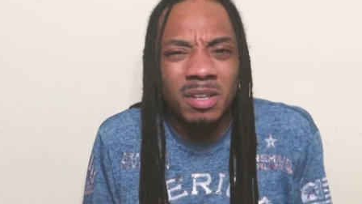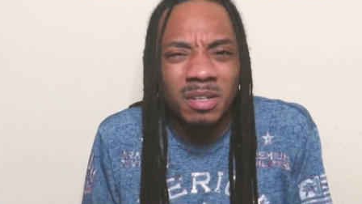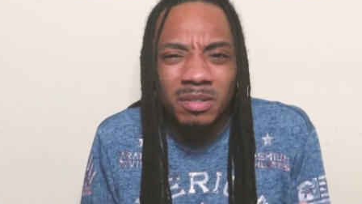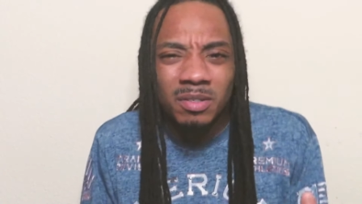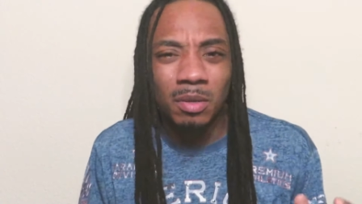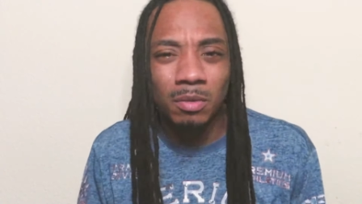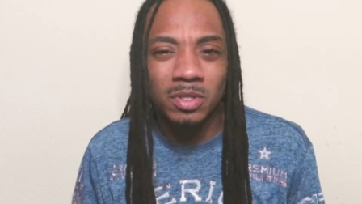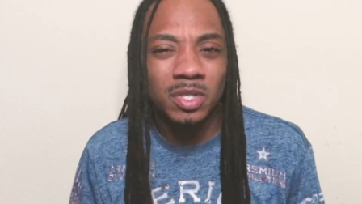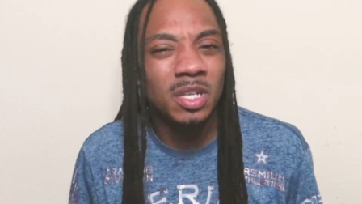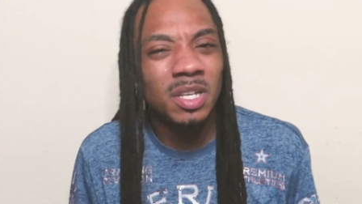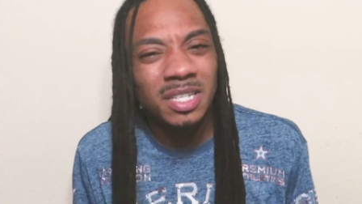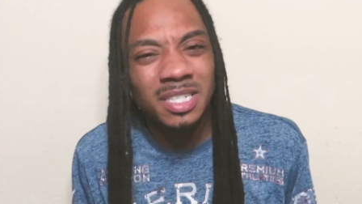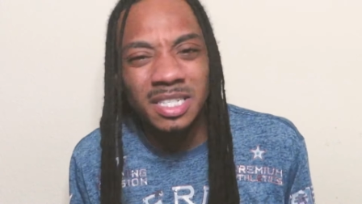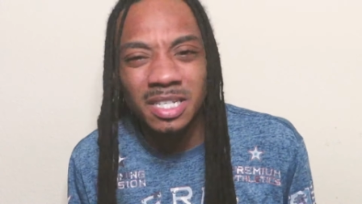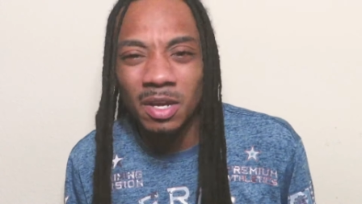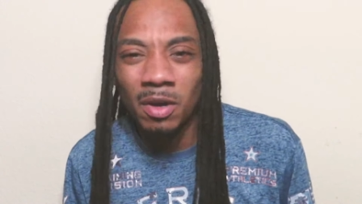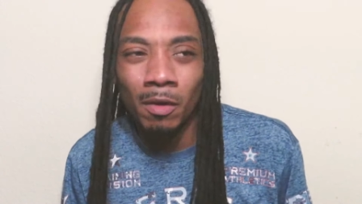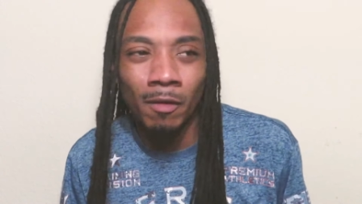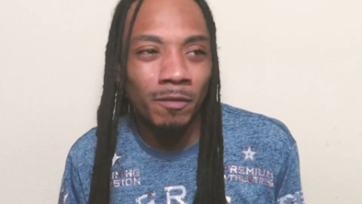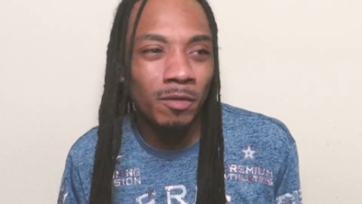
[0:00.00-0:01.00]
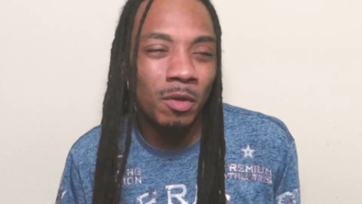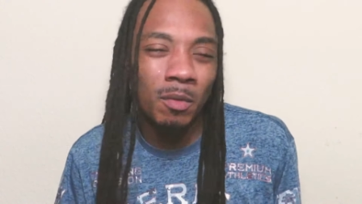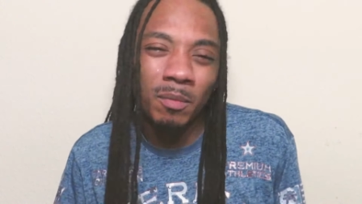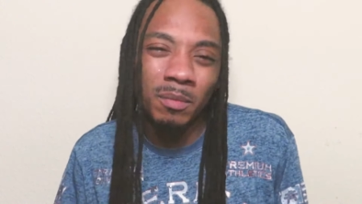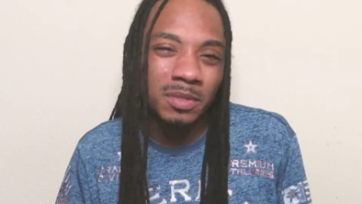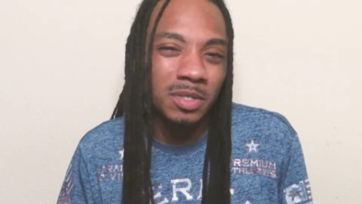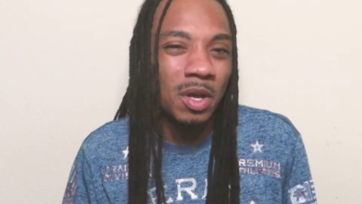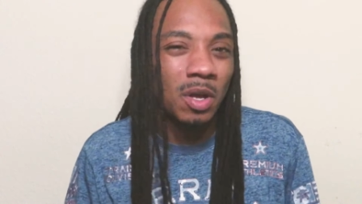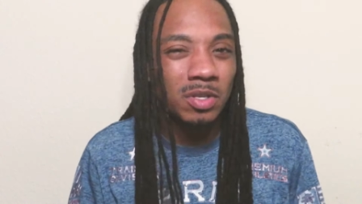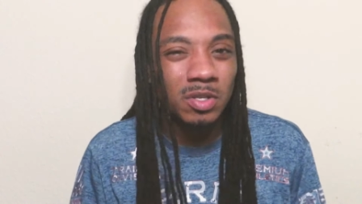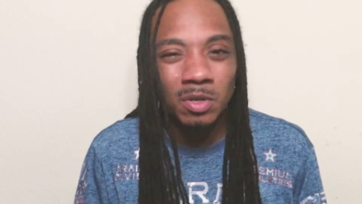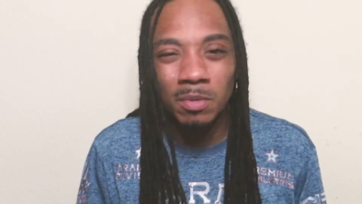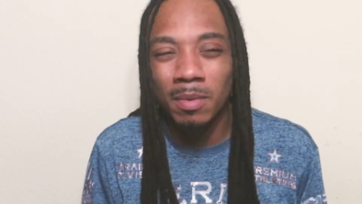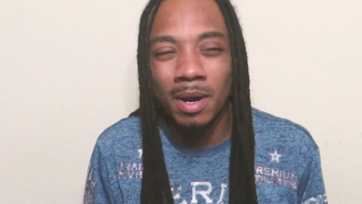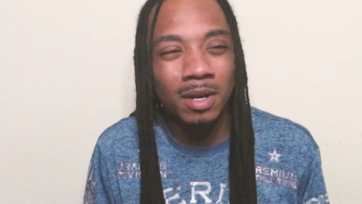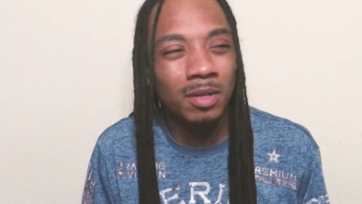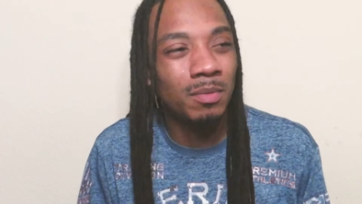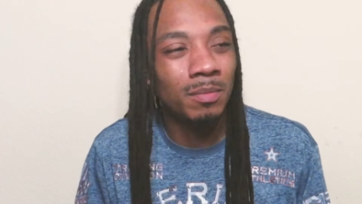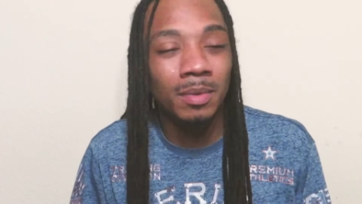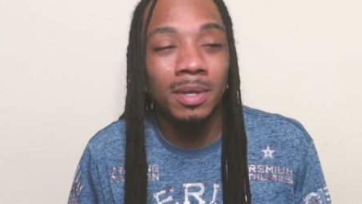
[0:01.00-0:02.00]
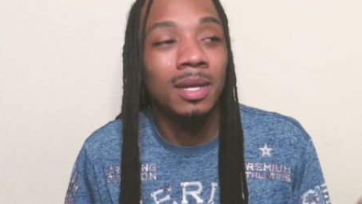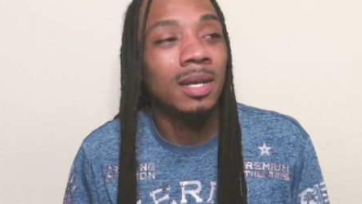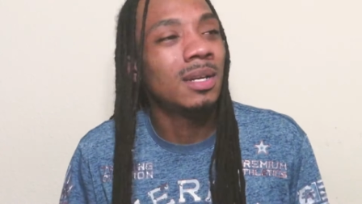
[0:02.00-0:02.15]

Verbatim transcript: you know, to yourself, you don't talk to nobody.